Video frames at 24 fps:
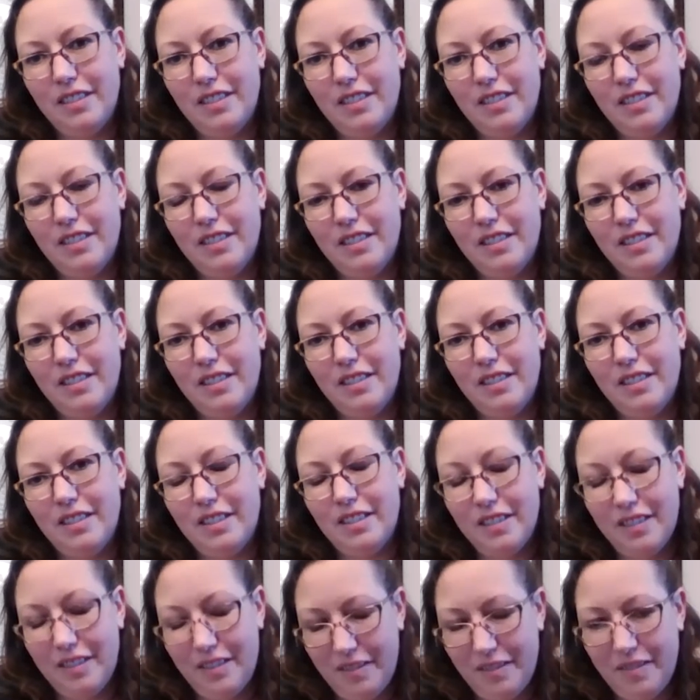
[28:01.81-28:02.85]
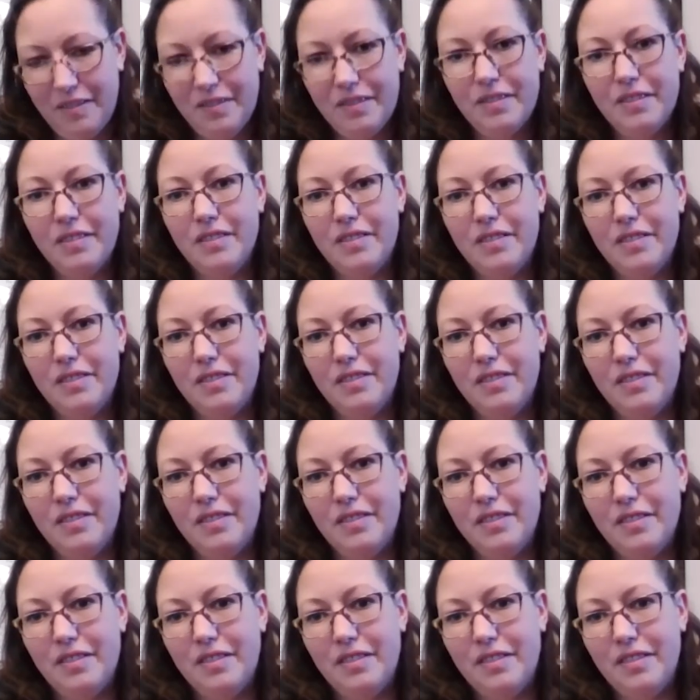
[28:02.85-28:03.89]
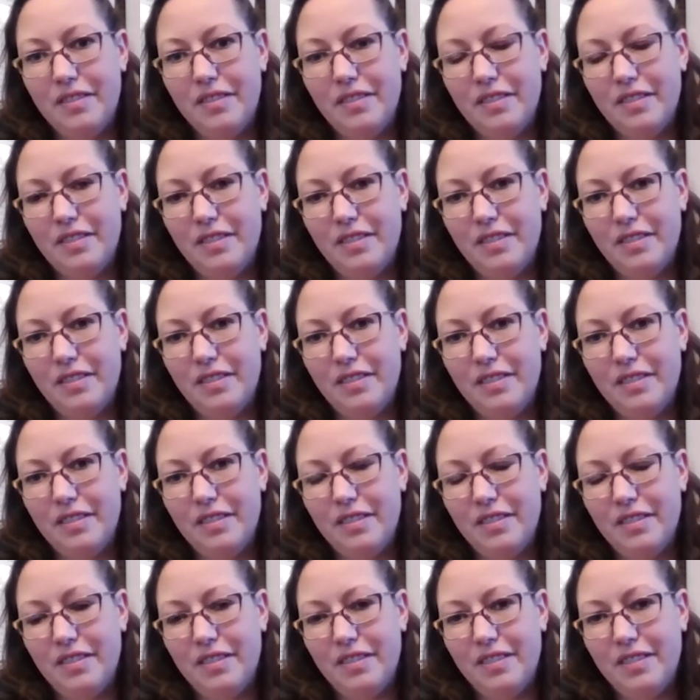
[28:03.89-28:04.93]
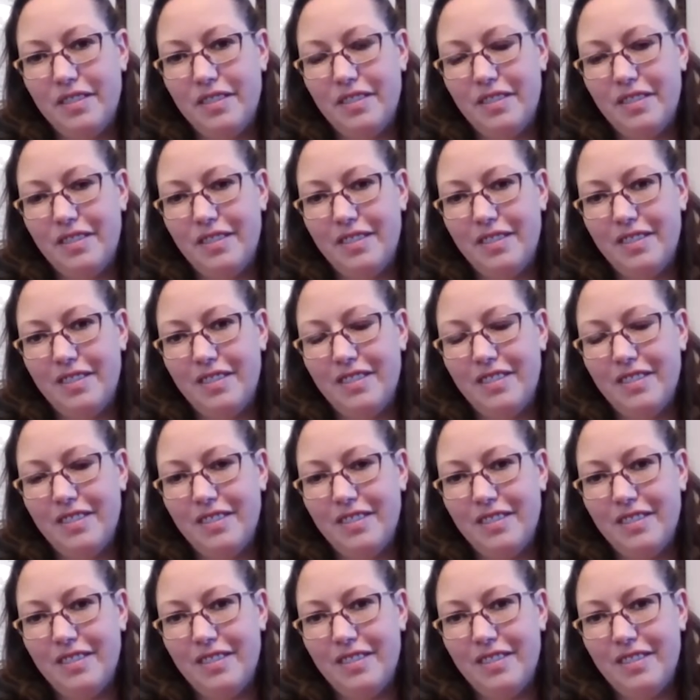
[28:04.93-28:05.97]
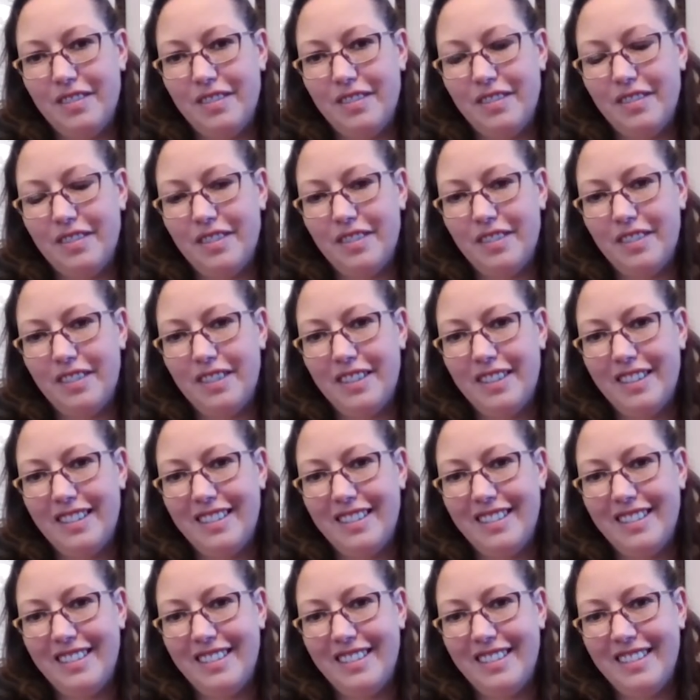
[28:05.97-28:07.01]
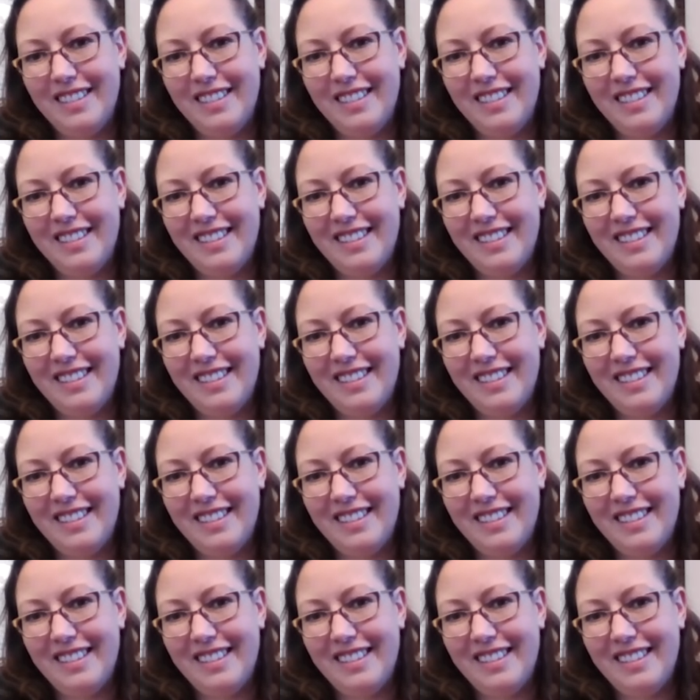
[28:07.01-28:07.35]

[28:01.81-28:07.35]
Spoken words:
The person shown says nothing.